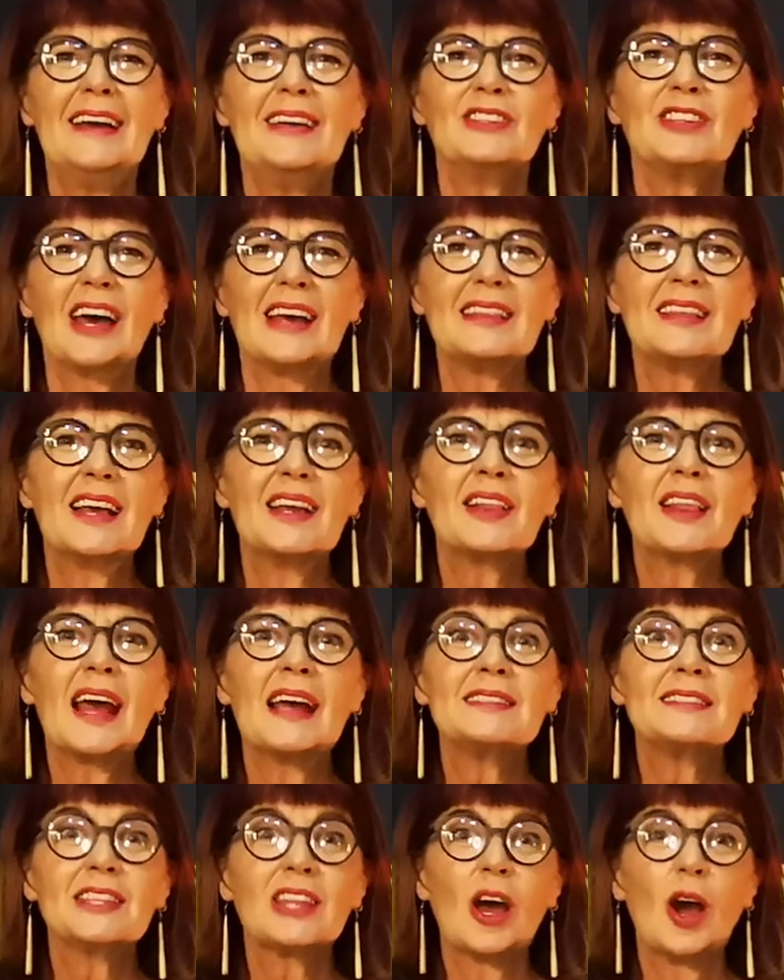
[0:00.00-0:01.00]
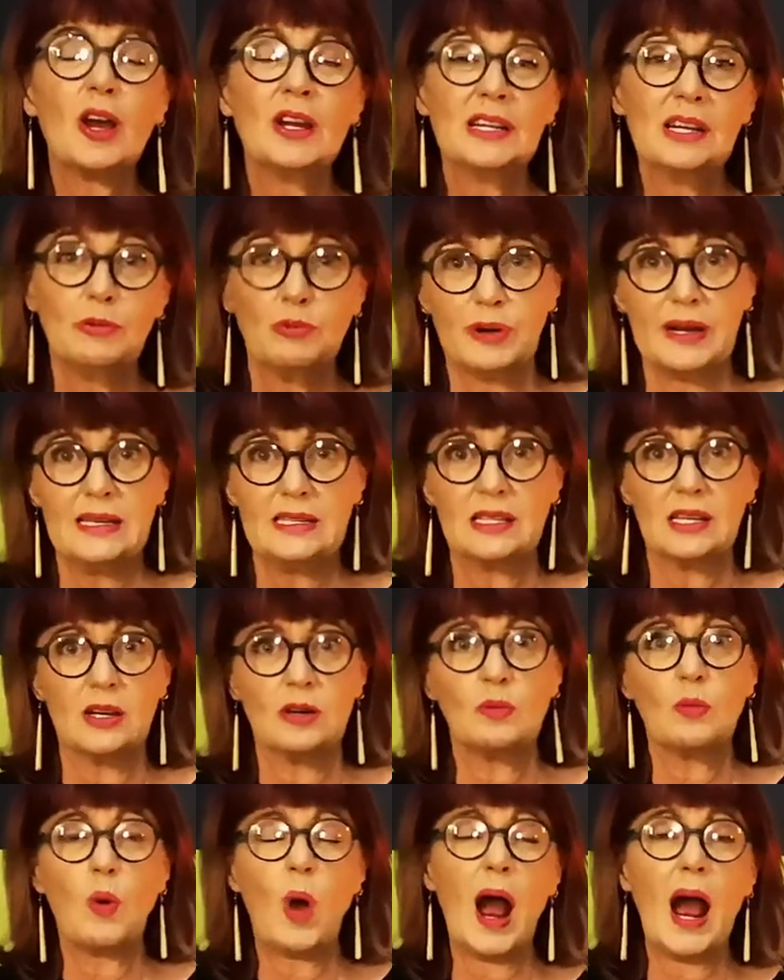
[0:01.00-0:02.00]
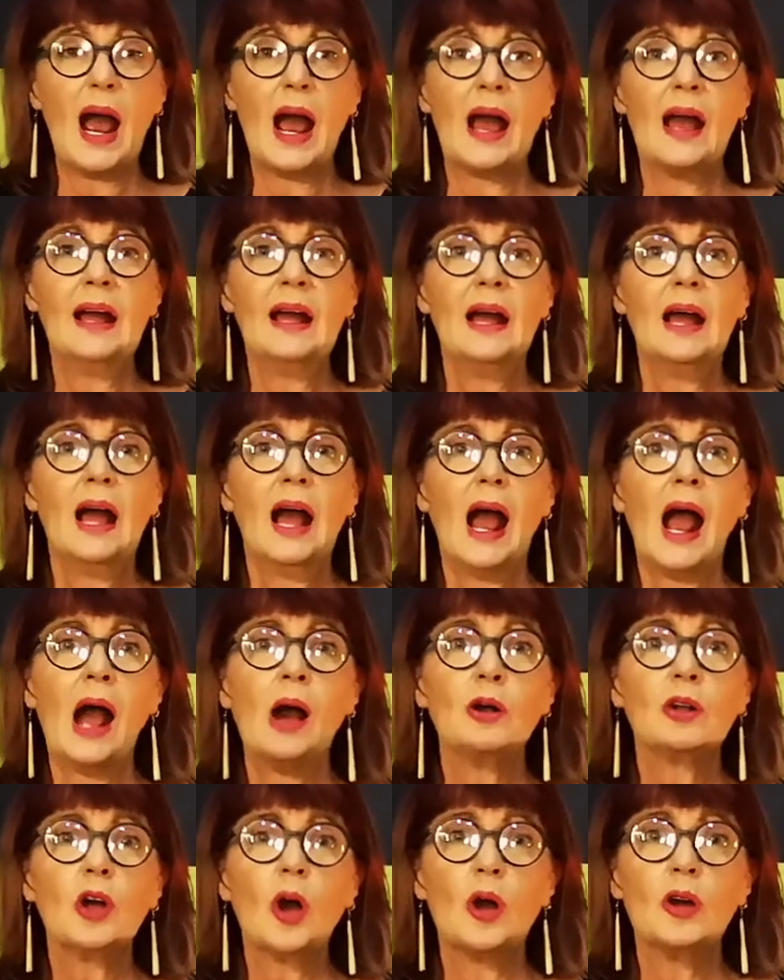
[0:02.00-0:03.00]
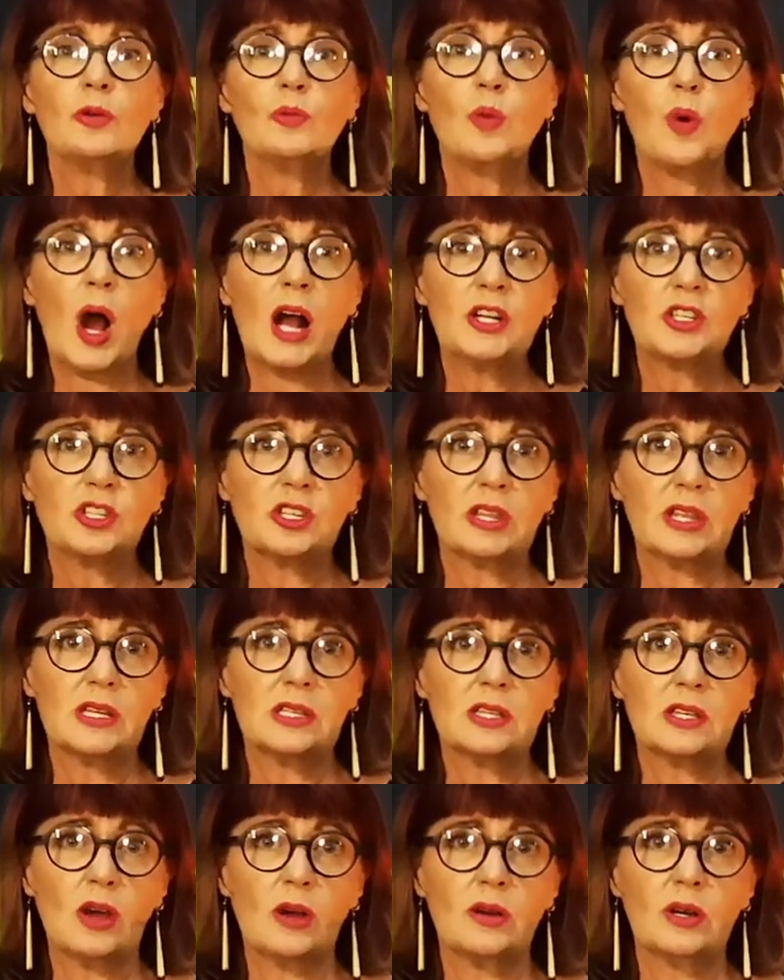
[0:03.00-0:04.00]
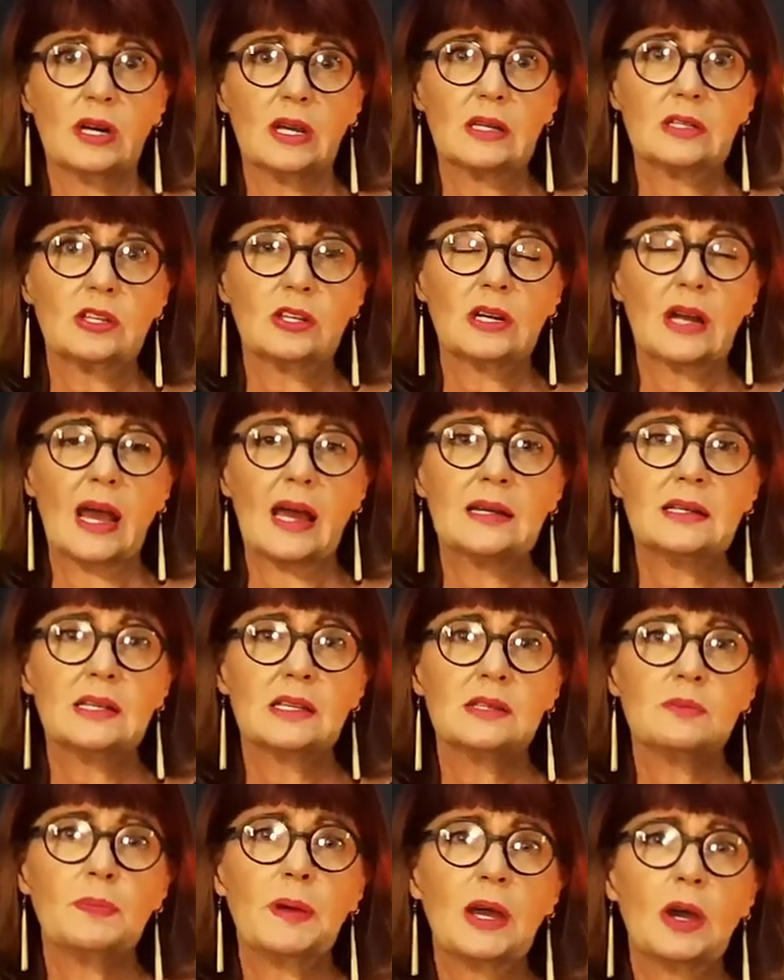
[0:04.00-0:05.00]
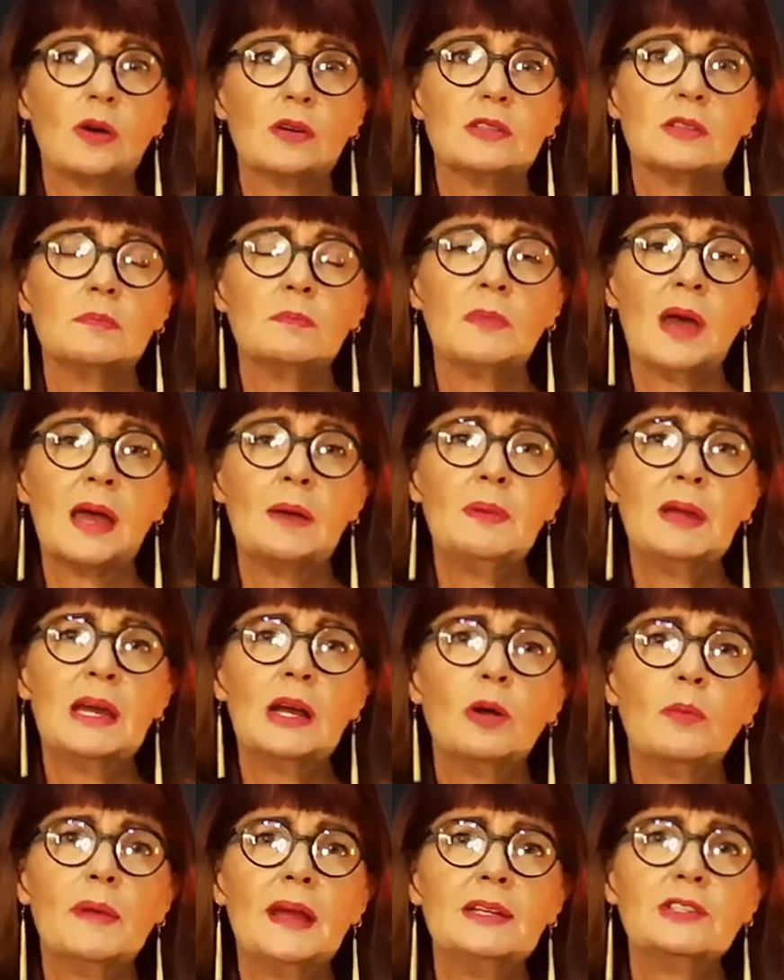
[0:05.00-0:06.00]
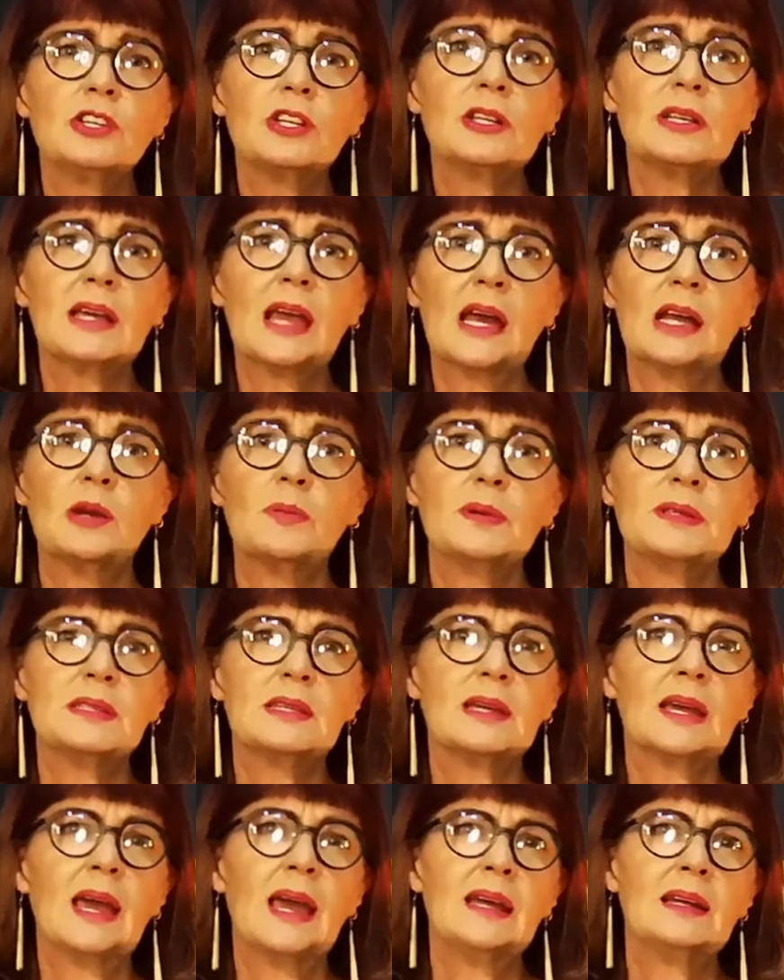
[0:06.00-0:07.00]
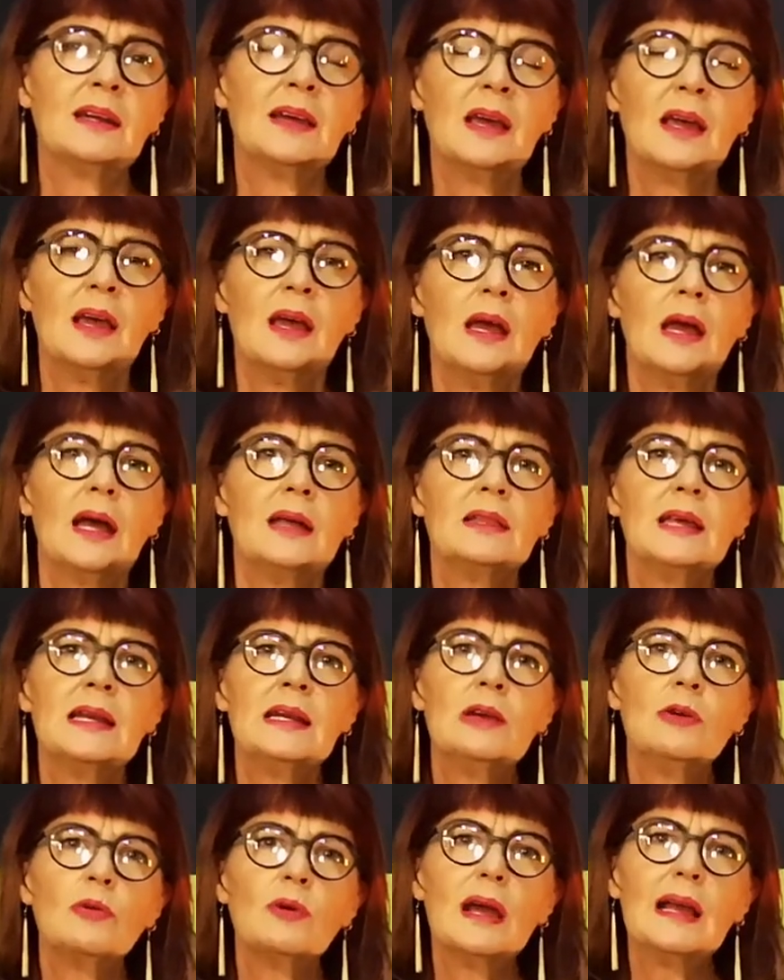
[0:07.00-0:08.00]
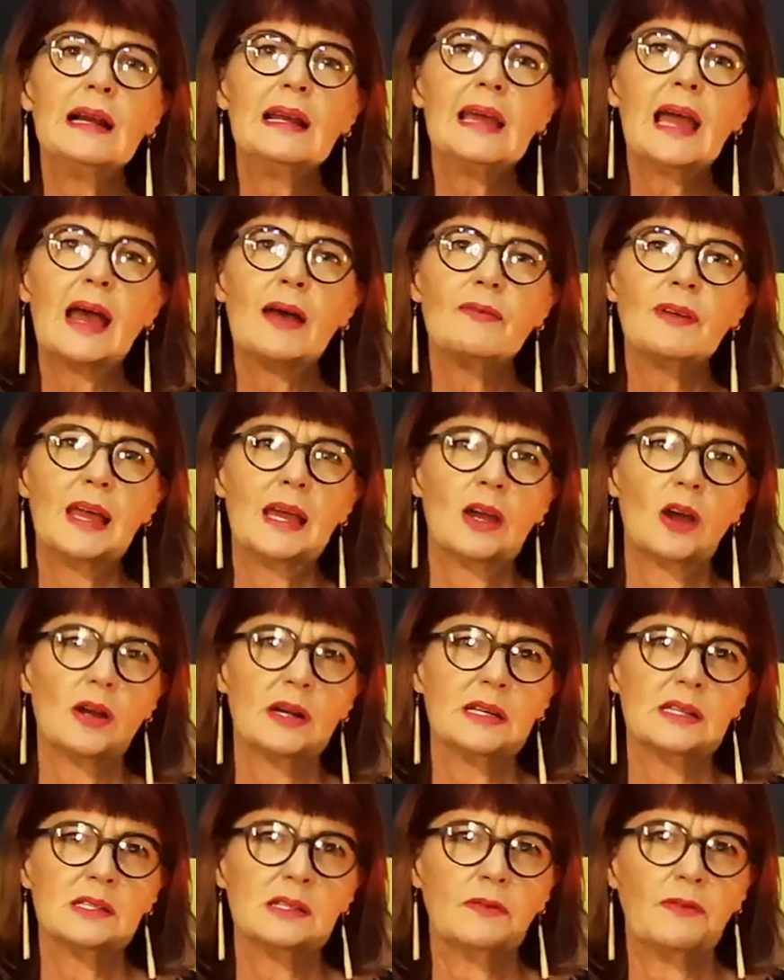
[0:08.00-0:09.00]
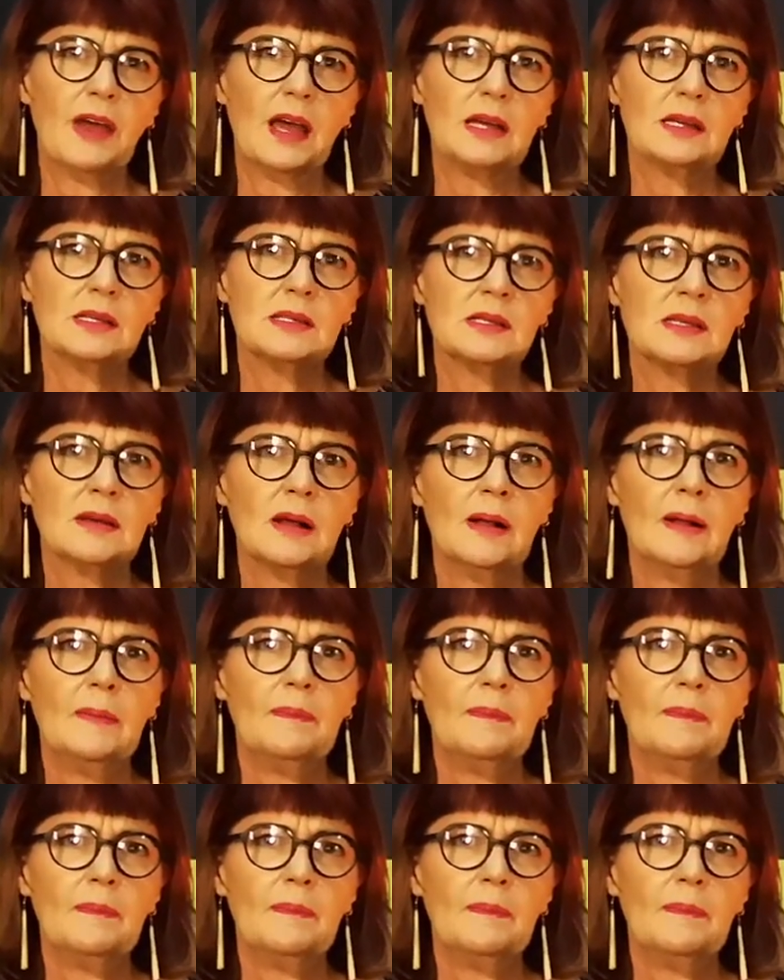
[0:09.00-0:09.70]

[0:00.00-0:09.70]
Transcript: So I think that's the only reason why I'll go and watch the SONA tonight is because maybe he'll mention cannabis again and then he'll really have egg on his face.